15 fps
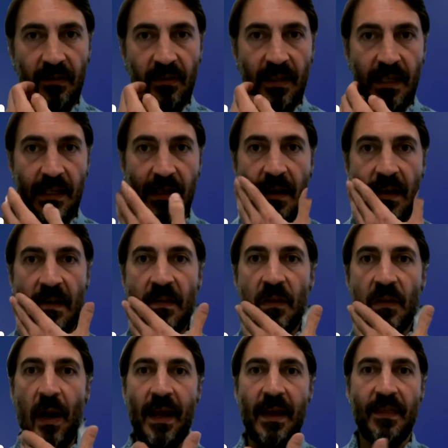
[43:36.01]
the
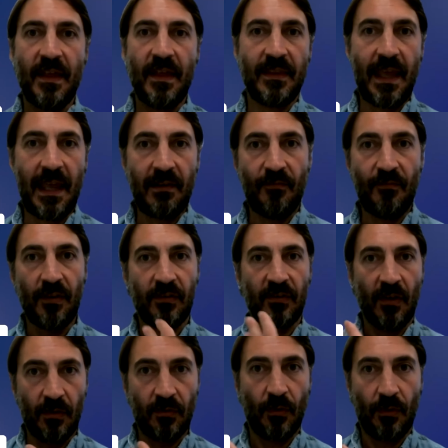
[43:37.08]
way that they felt
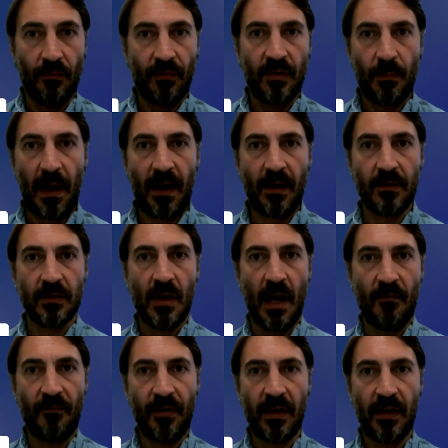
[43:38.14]
so sort of inspired and
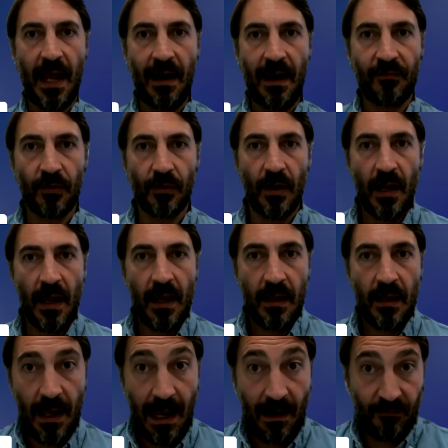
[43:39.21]
confident after
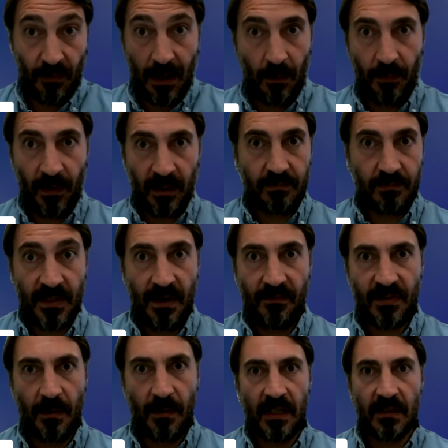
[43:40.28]
helping save
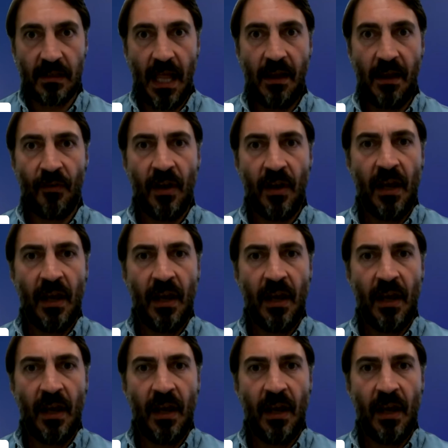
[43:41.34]
somebody's life.